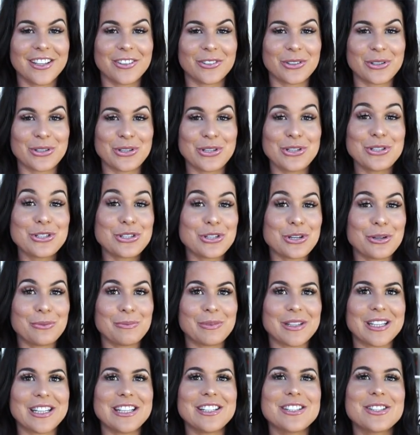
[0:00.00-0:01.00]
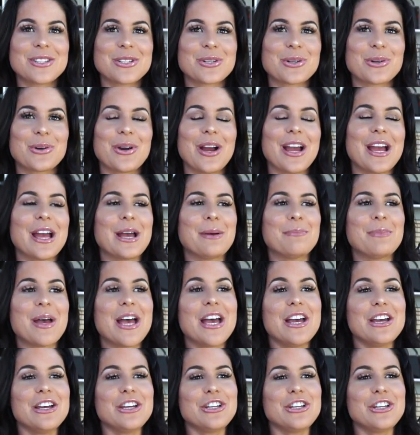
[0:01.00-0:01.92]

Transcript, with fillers: here on YouTube and Instagram.